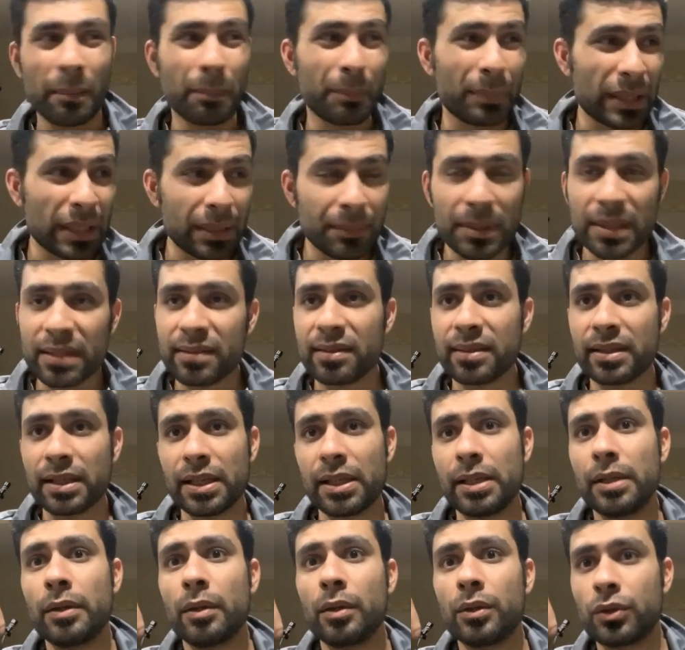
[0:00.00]

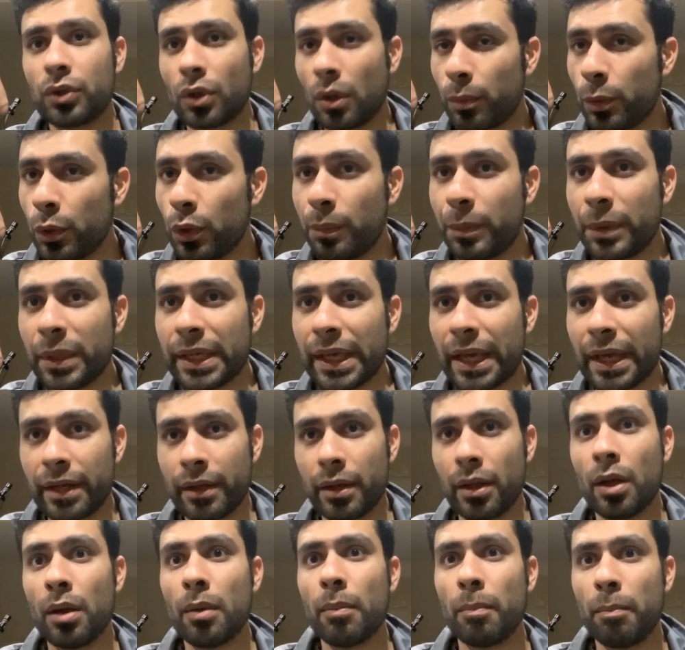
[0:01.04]
BBC,
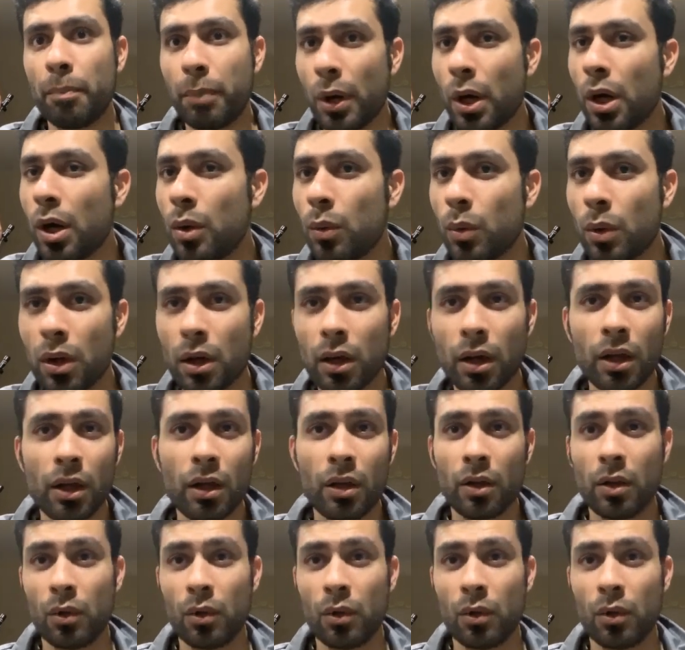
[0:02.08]
WBN, BWAA.